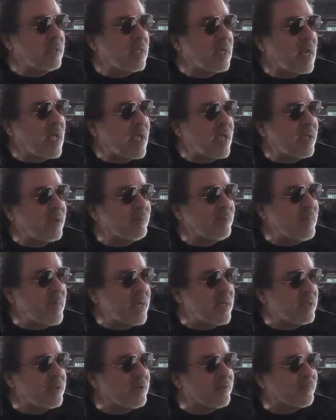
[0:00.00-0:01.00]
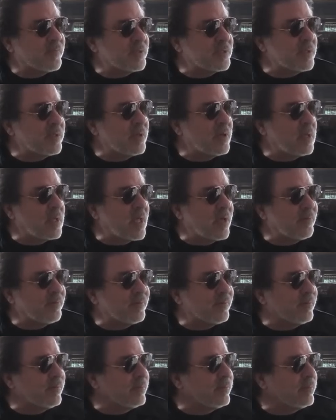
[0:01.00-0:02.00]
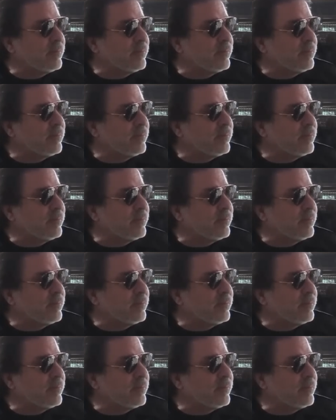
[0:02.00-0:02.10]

that I made a difference in their life.